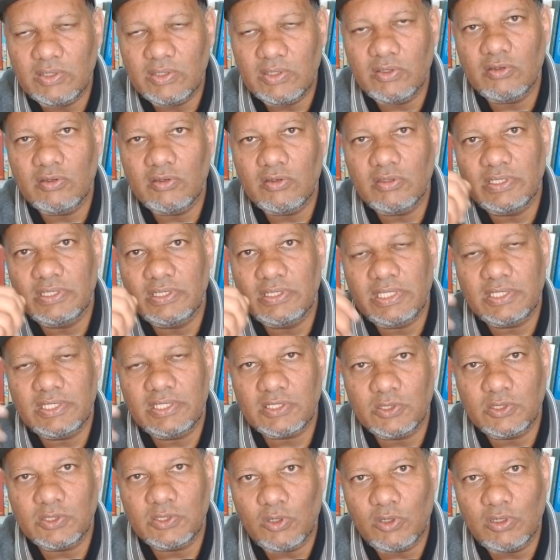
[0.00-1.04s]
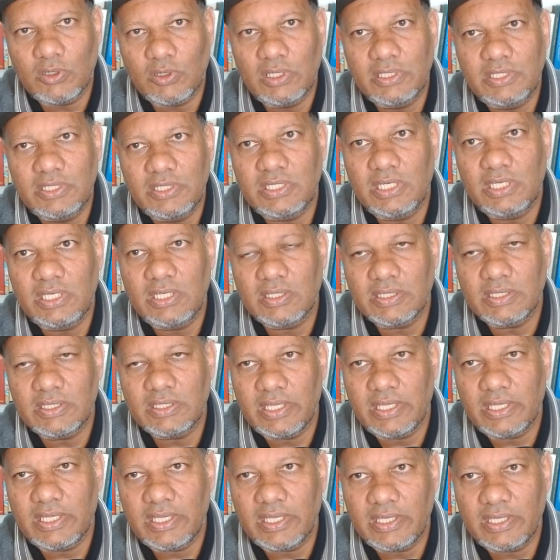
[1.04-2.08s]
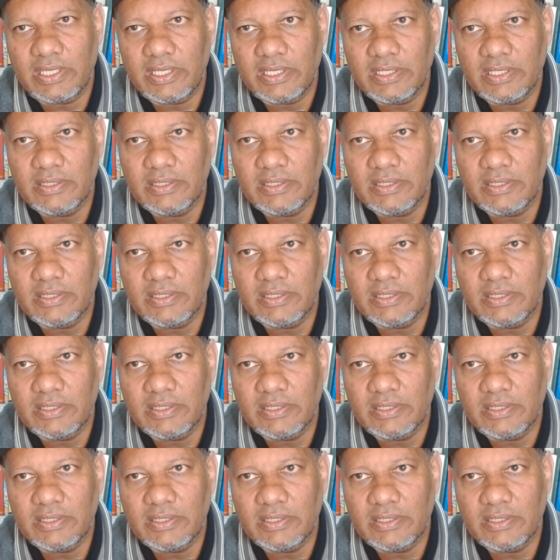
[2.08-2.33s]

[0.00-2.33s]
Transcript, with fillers: the eschatology, uh,